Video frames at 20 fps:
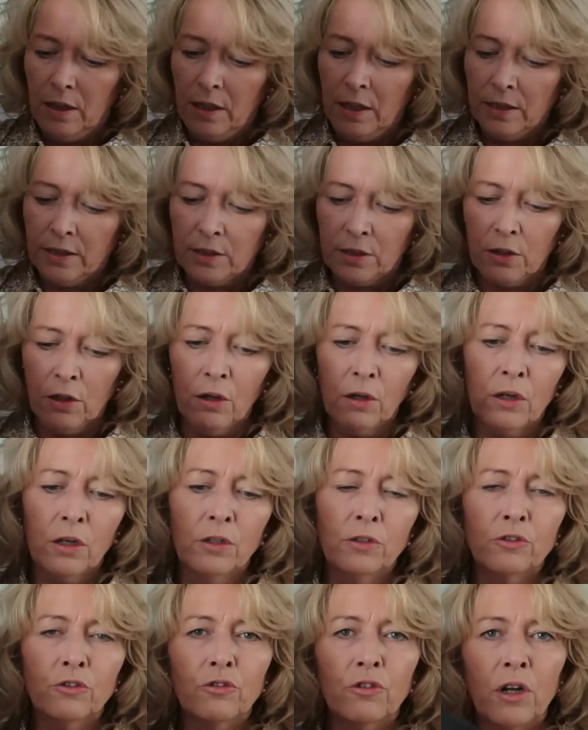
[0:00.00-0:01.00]
It's got
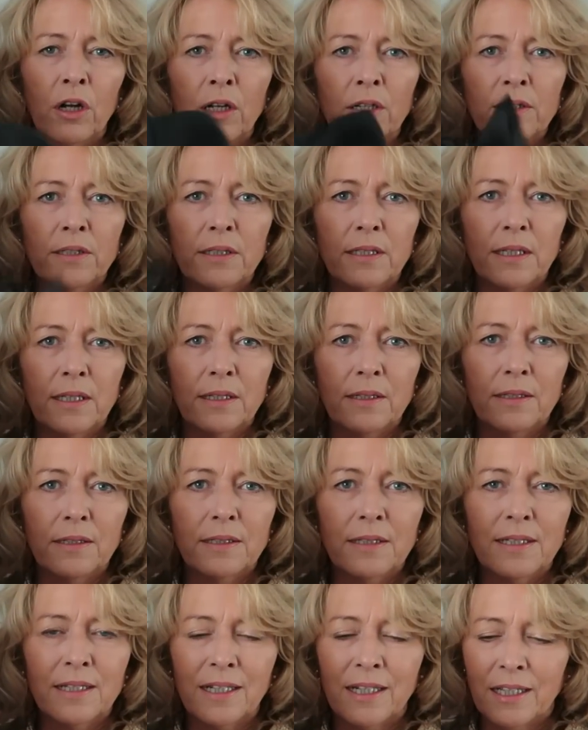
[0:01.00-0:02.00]

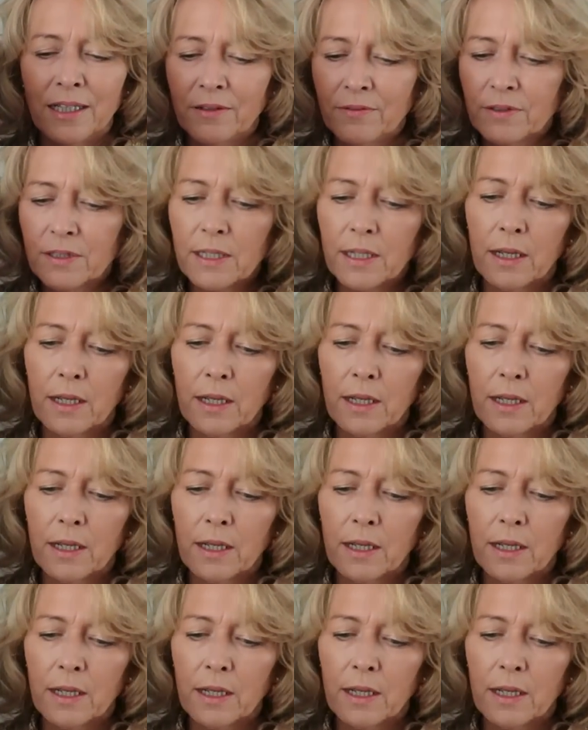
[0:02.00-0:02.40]
contrasting sleeves.